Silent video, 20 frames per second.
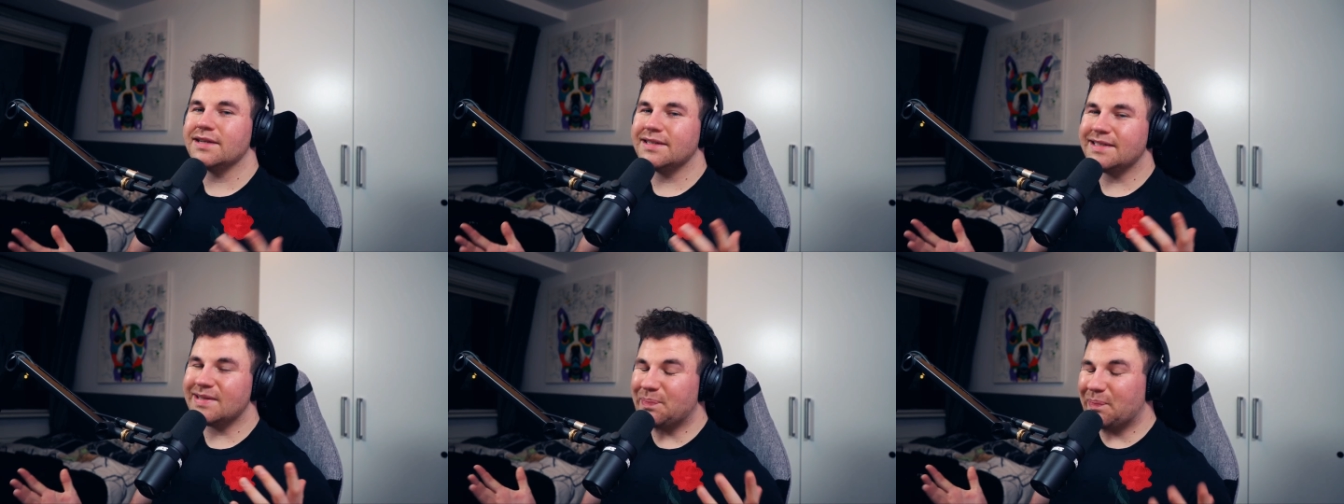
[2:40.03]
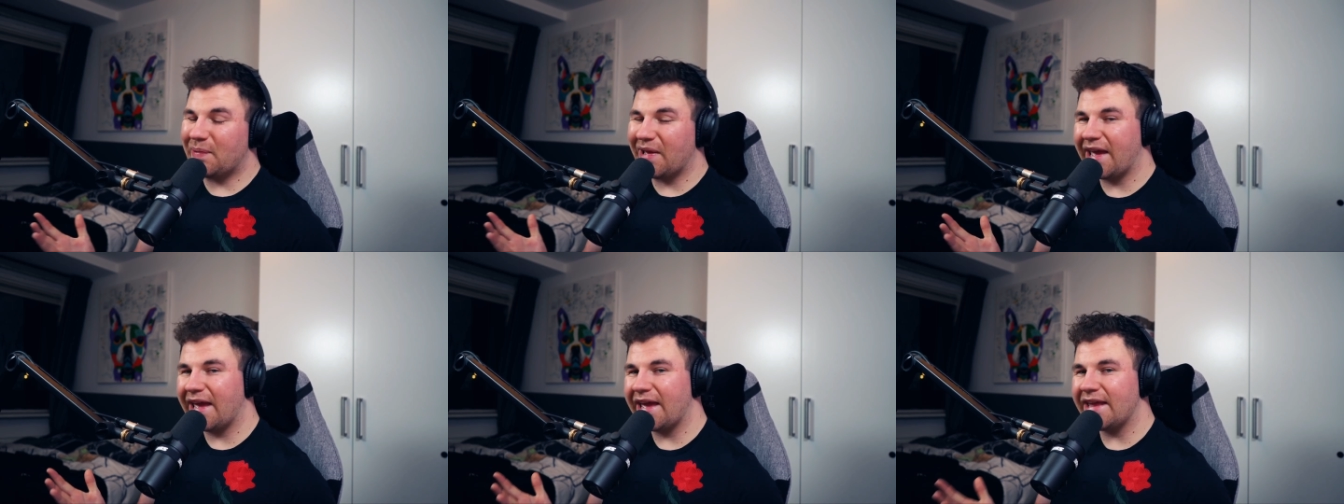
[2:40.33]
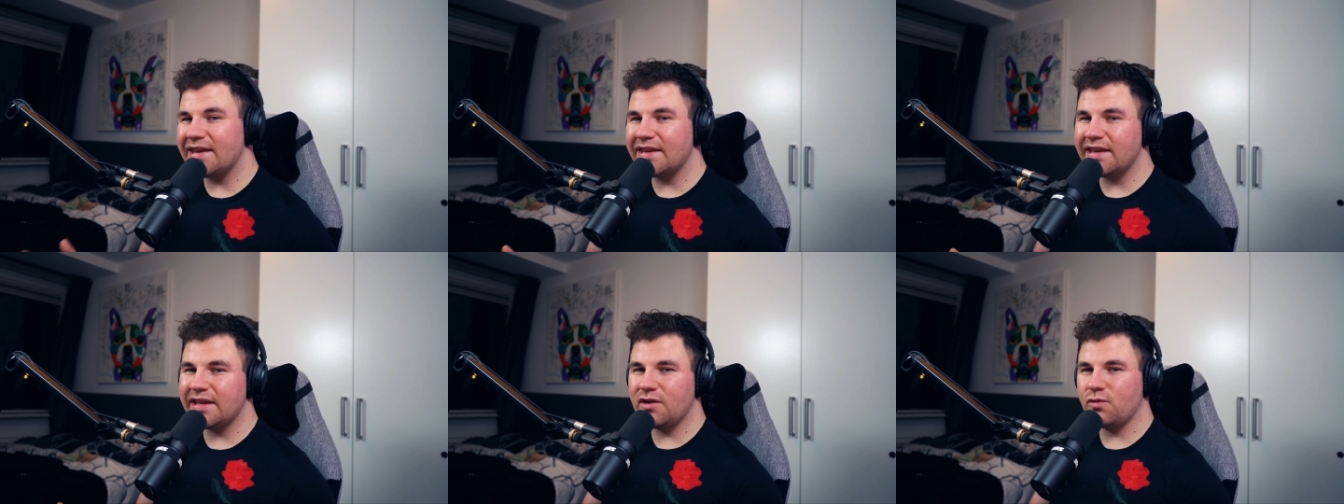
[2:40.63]

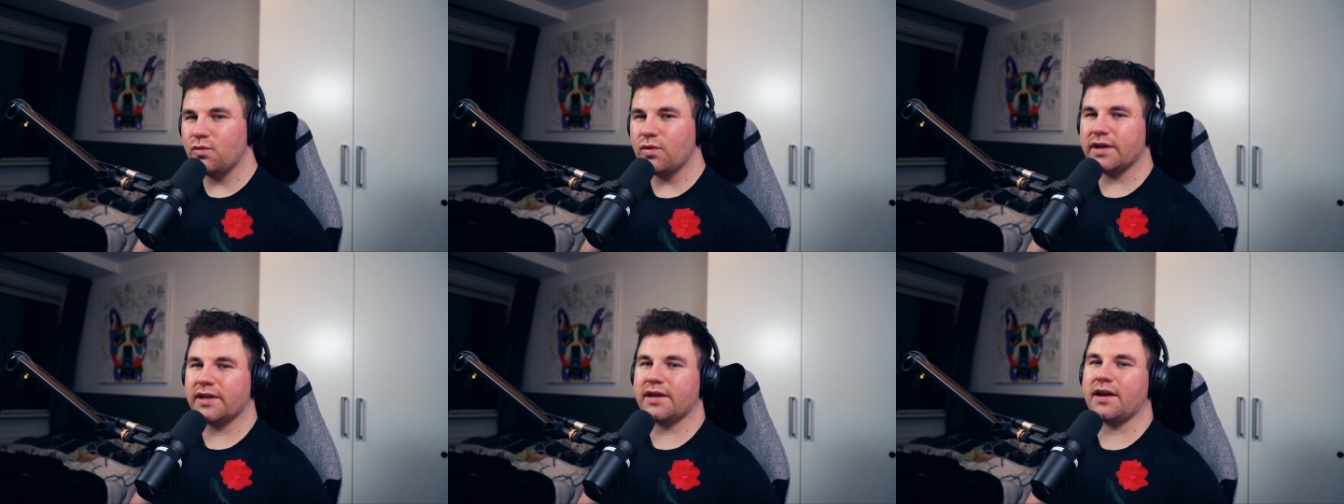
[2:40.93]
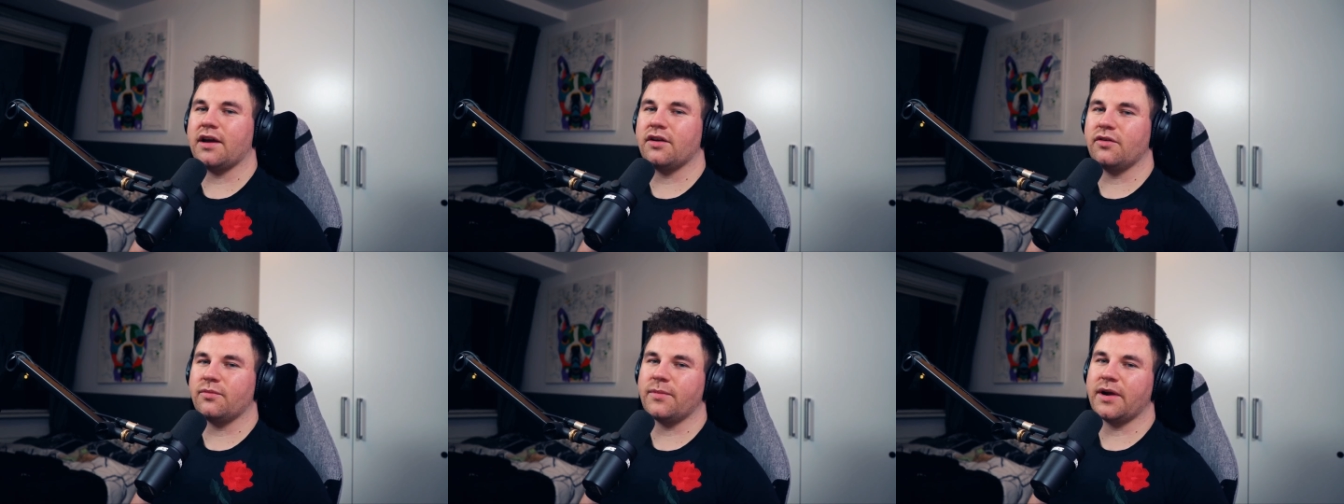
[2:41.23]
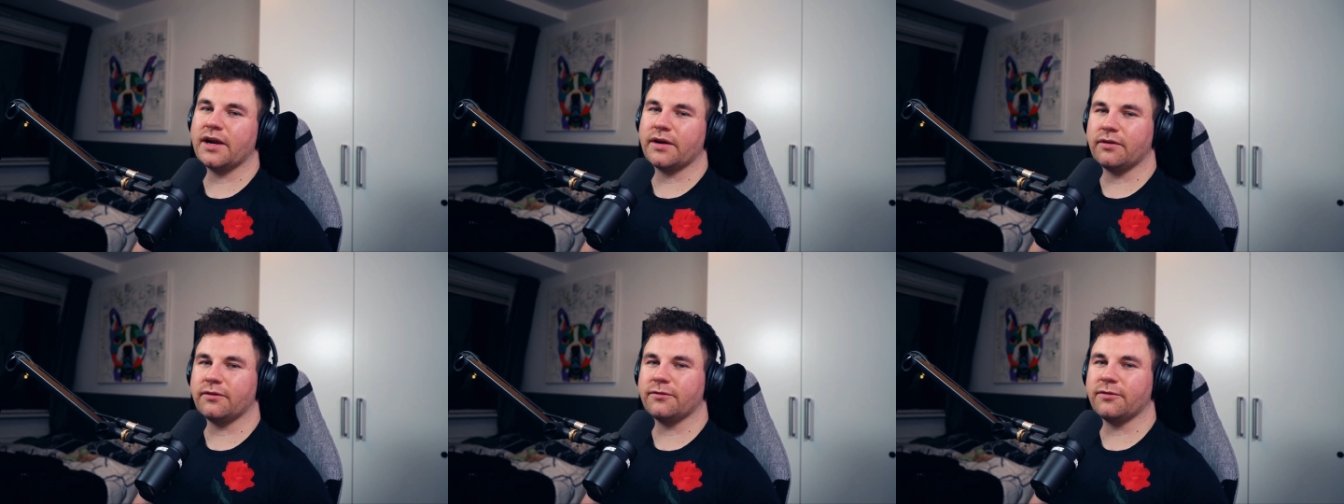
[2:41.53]
depending what kind of
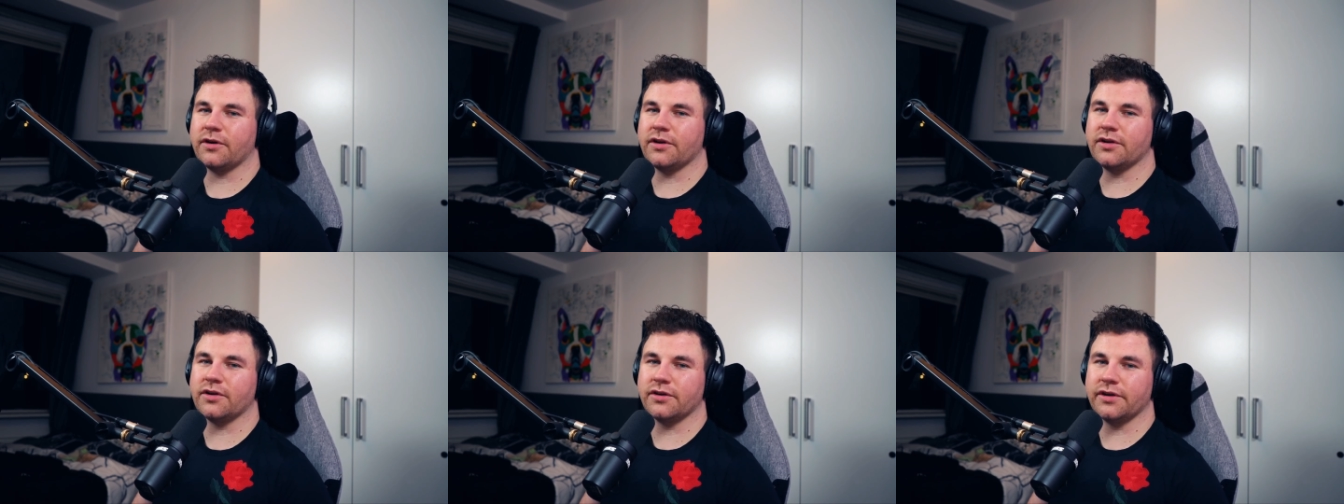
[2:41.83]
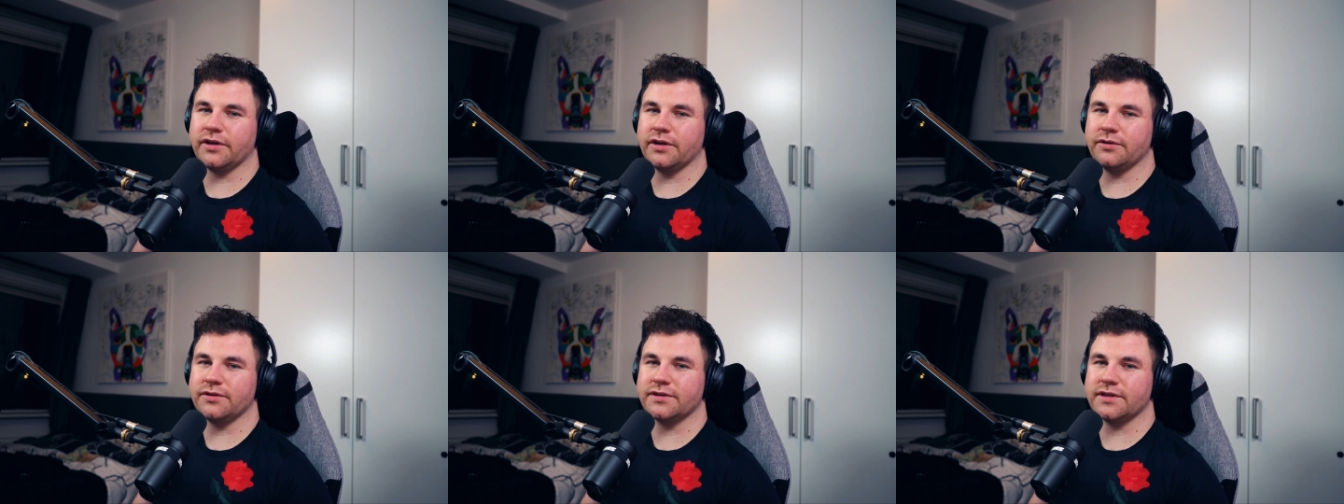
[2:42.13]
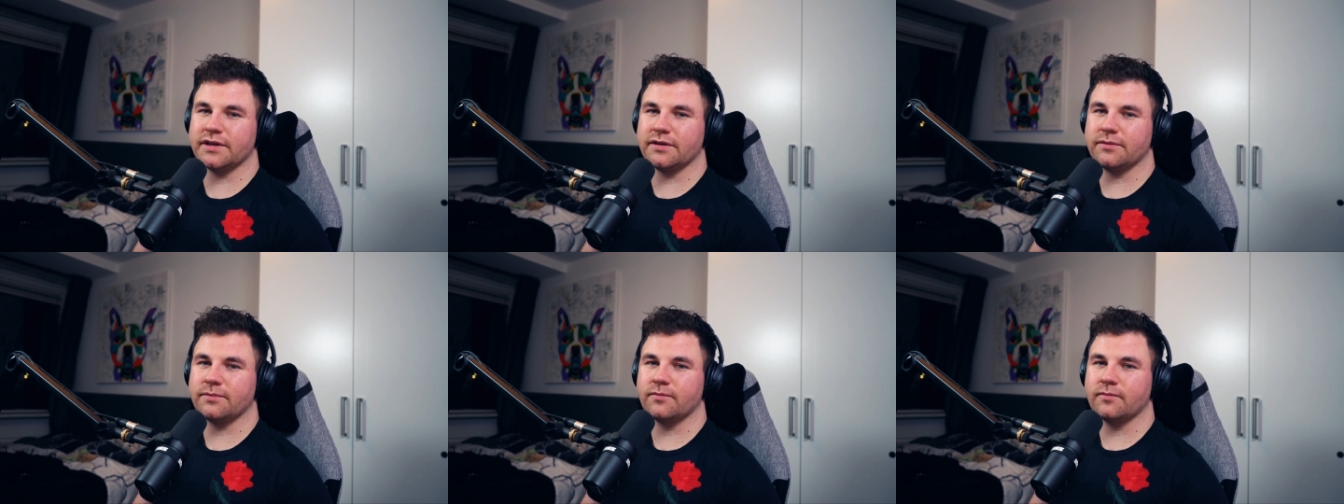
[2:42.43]
microphone you're
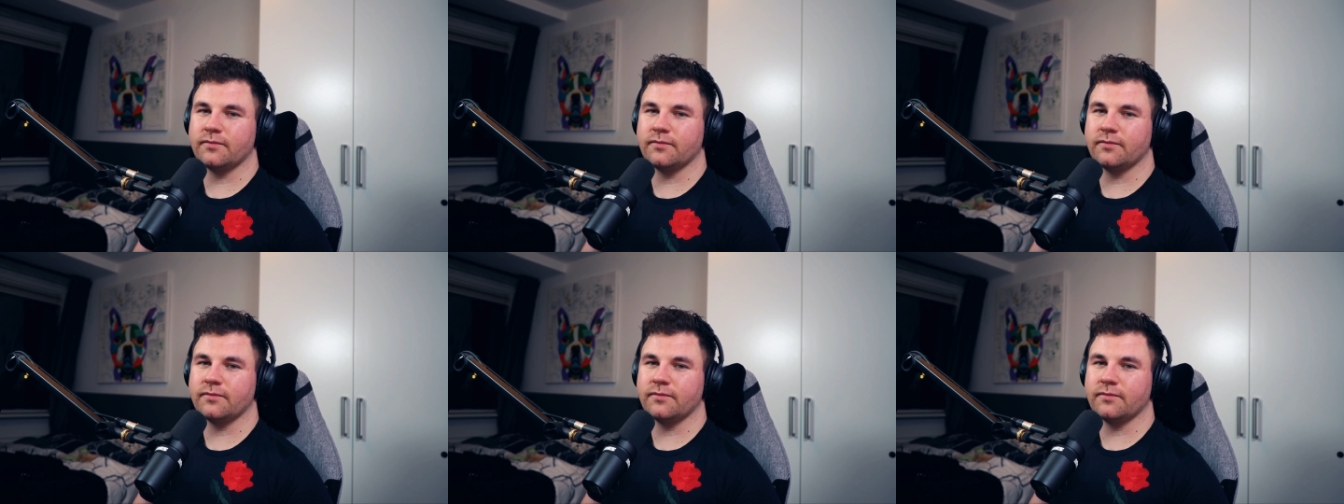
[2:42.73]
using.